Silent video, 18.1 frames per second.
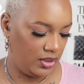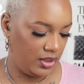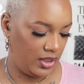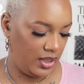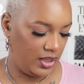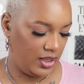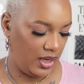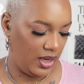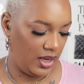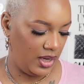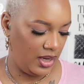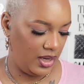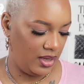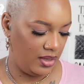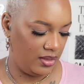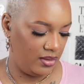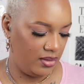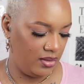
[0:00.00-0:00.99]
they
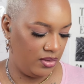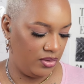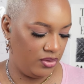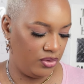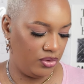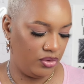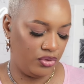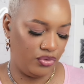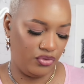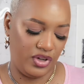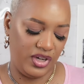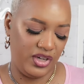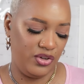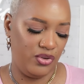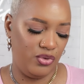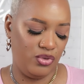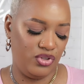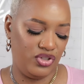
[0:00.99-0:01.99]
got
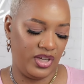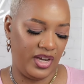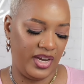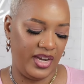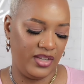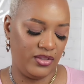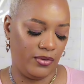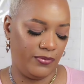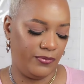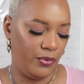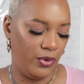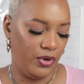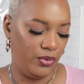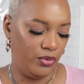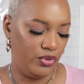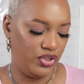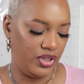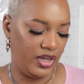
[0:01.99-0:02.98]
three new shades or four
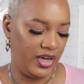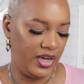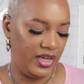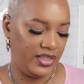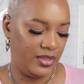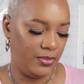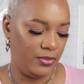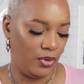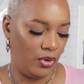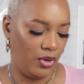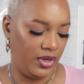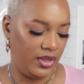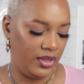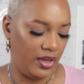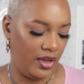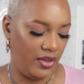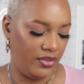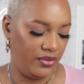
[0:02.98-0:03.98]
new shades, and all
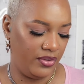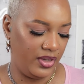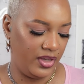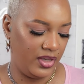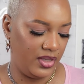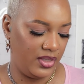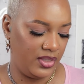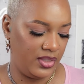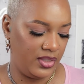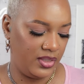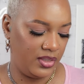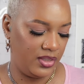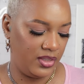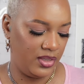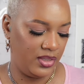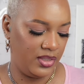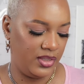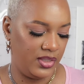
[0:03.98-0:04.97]
together
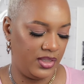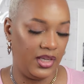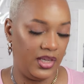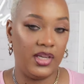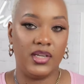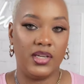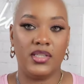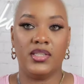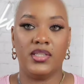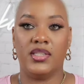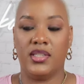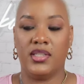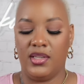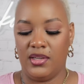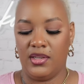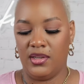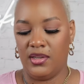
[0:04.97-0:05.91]
is six.